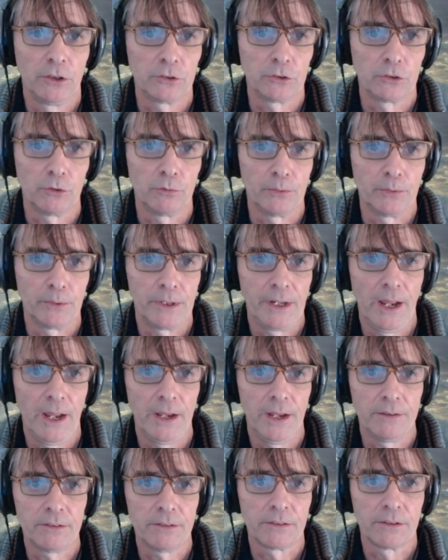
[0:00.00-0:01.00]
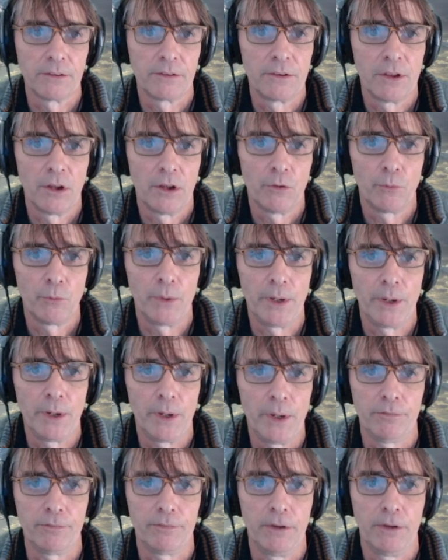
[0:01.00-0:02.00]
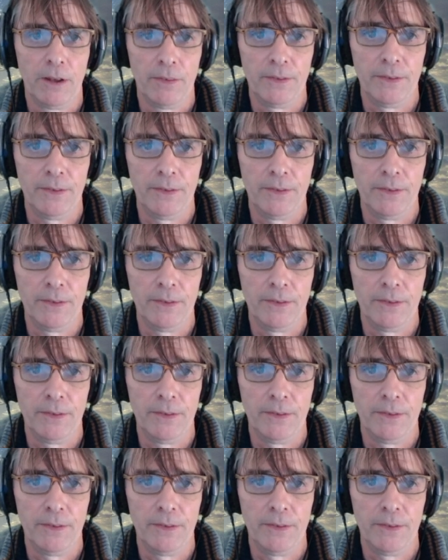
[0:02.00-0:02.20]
So for the AND, we have